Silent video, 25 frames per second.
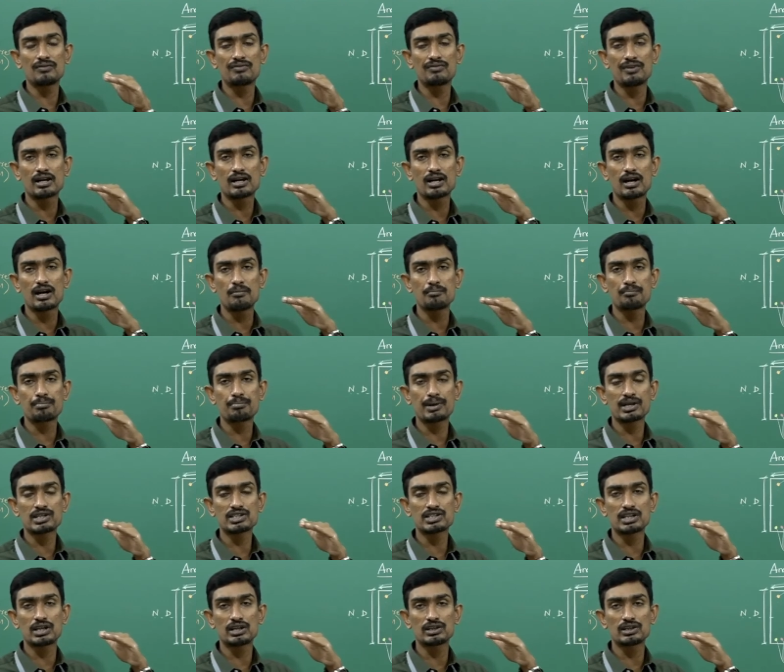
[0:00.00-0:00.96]
of a
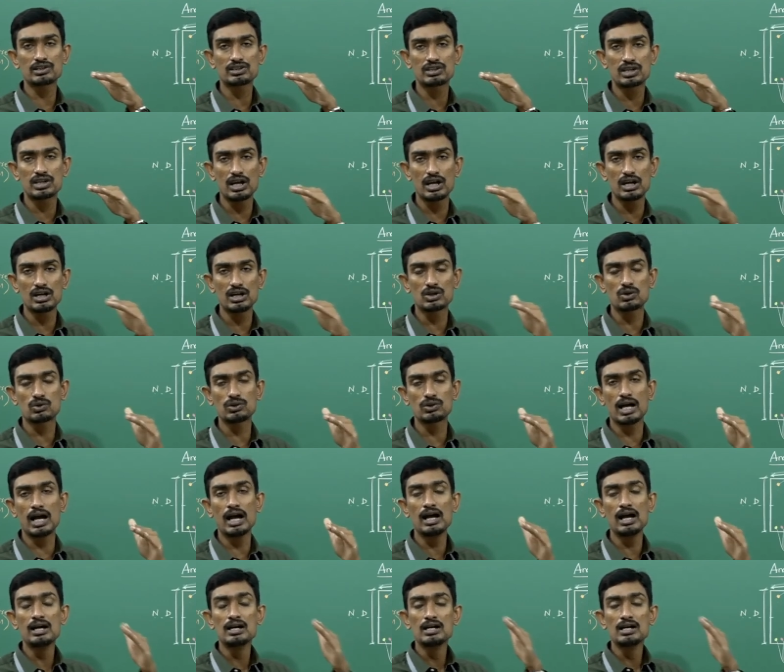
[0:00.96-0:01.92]
compression steel to
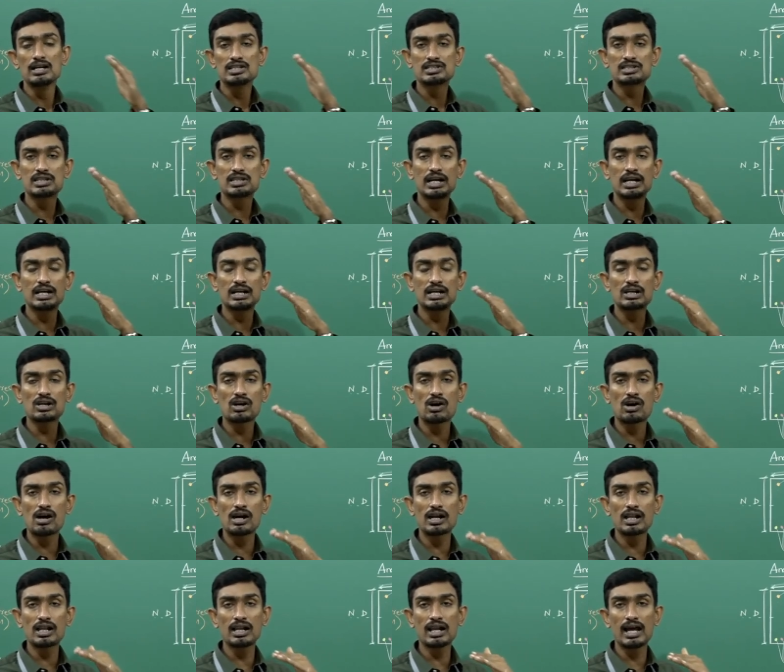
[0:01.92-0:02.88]
the
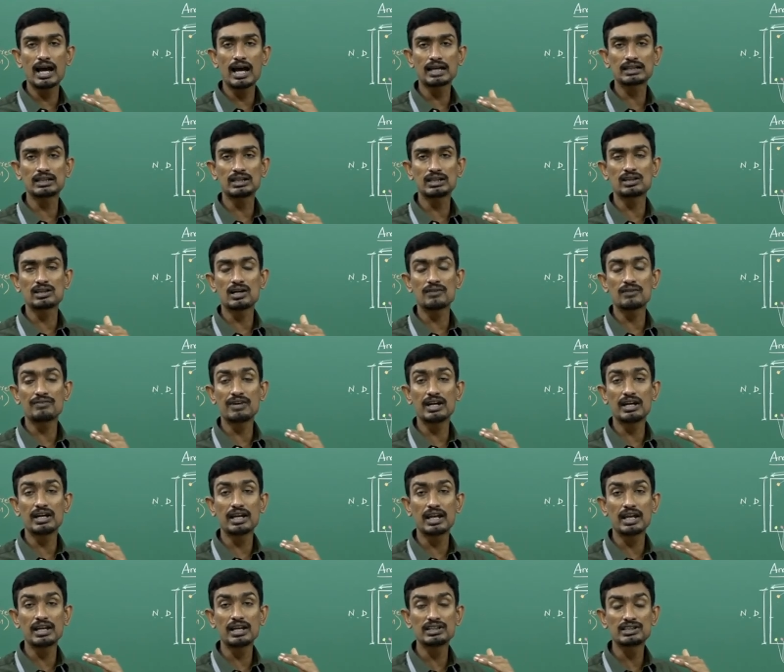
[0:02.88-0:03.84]
centroidal axis of a
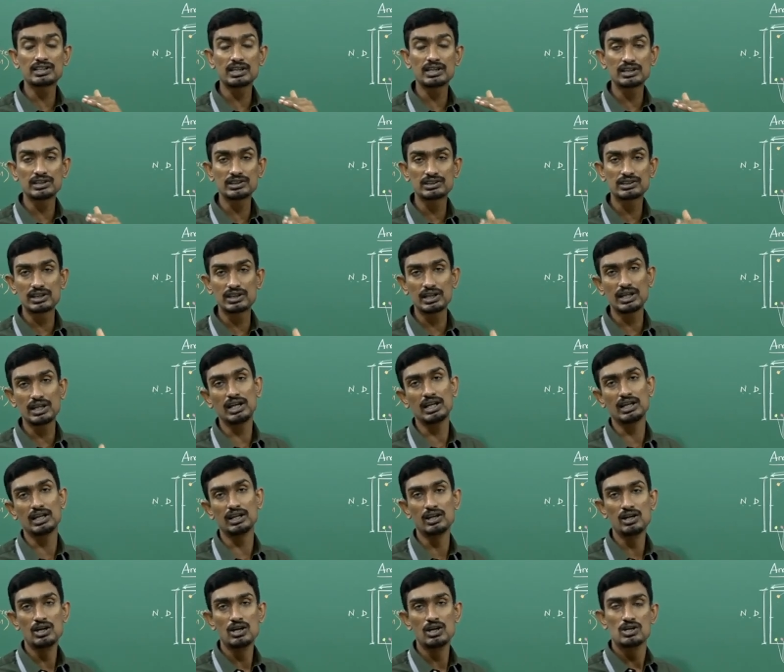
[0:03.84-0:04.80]
tension
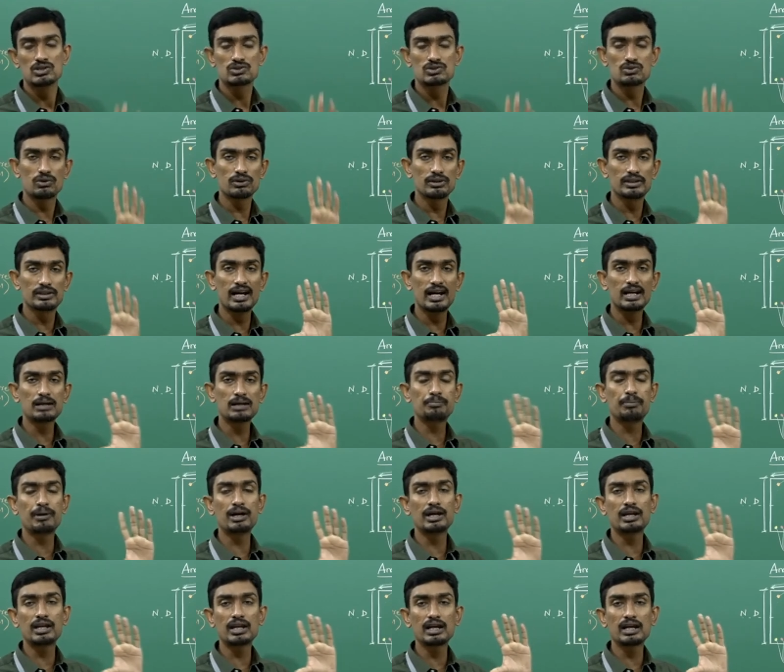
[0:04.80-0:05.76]
steel. So that
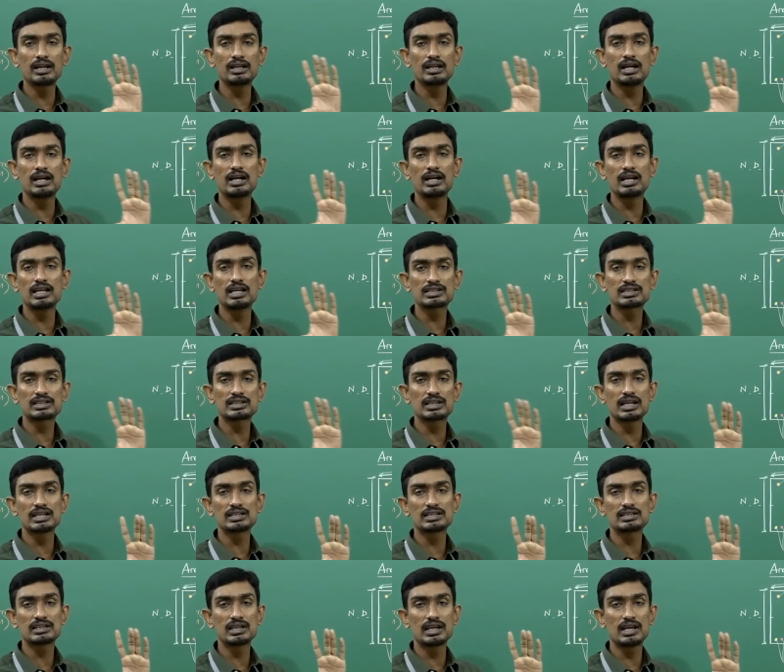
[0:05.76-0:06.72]
particular
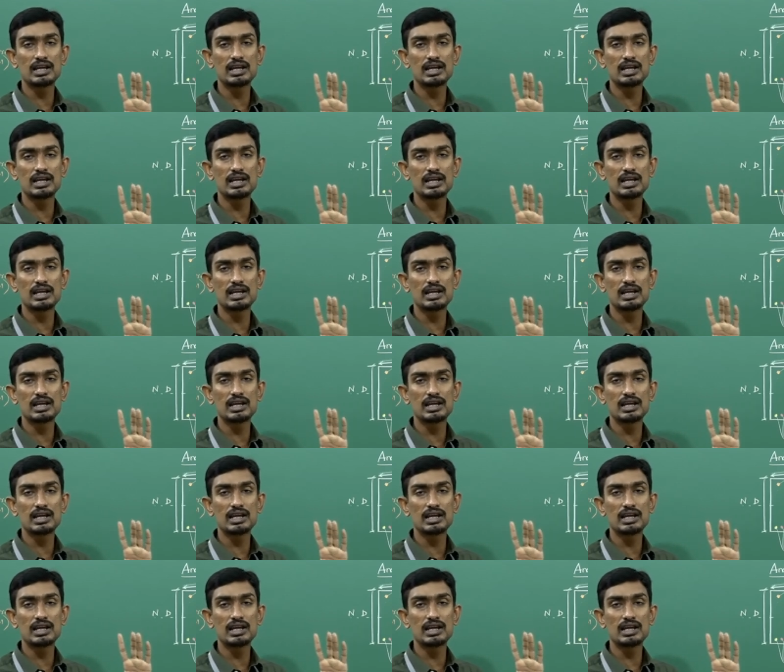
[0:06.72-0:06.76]
distance